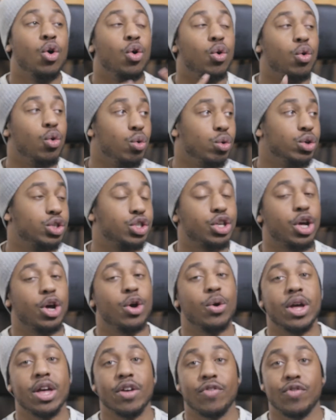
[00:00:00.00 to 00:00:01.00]

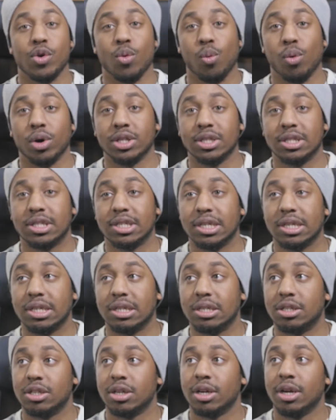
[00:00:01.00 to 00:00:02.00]
Also, if you
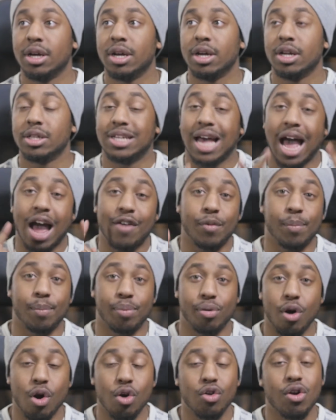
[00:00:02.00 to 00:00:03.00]
wanted to have a
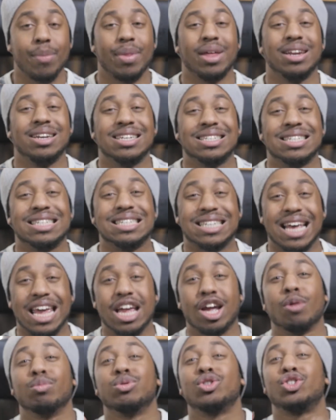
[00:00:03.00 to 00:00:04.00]
program that doesn't
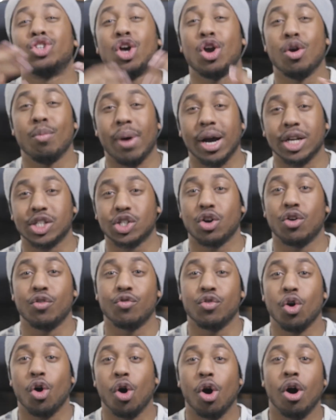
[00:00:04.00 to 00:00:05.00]
take up so much
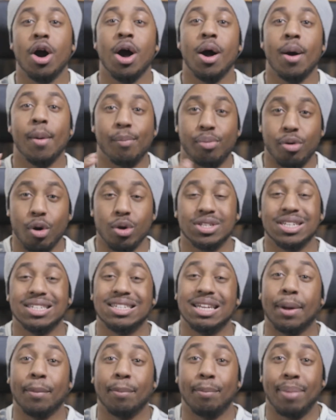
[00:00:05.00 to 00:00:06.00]
of your
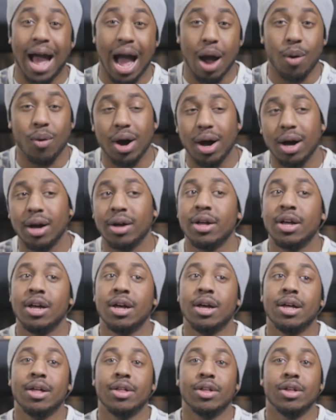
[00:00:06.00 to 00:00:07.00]
processing power,
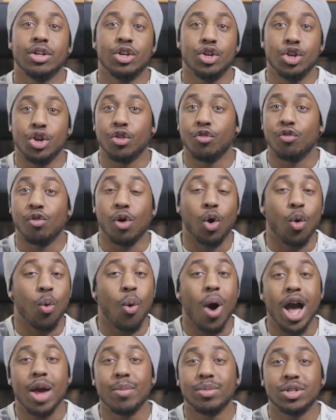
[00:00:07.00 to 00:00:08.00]
you know, the
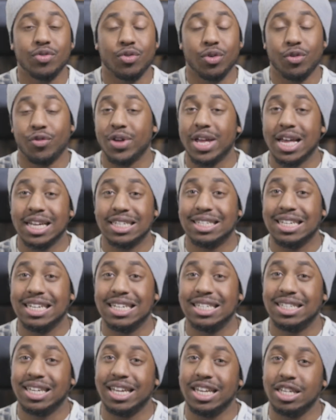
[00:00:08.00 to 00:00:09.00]
requirements for
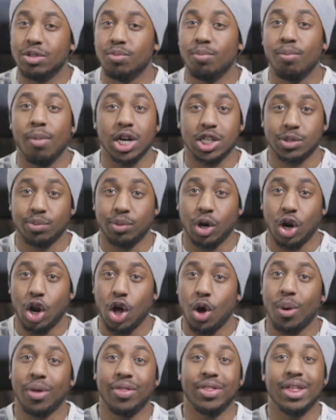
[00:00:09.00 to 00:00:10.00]
VSDC is much more
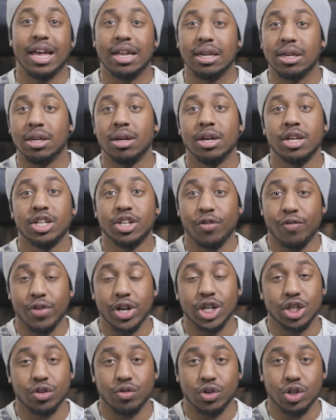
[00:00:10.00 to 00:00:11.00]
lower than
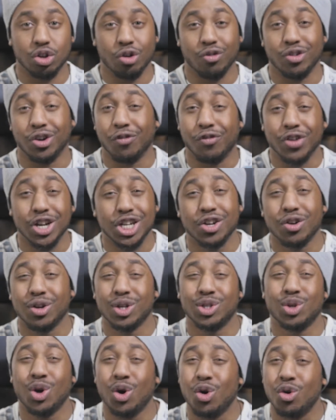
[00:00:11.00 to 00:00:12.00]
DaVinci Resolve. DaVinci
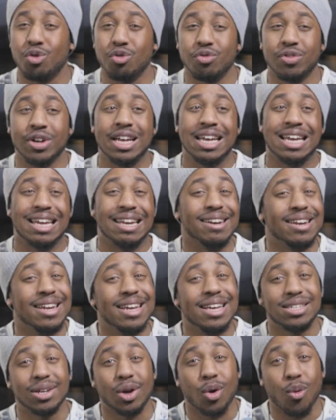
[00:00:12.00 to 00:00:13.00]
Resolve
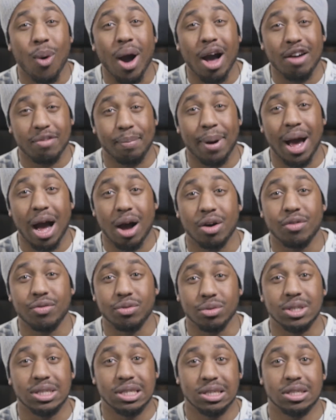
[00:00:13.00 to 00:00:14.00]
needs a quite
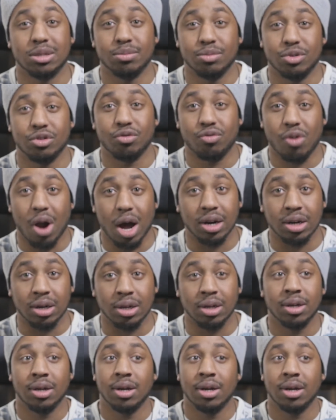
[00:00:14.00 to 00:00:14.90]
powerful system to run.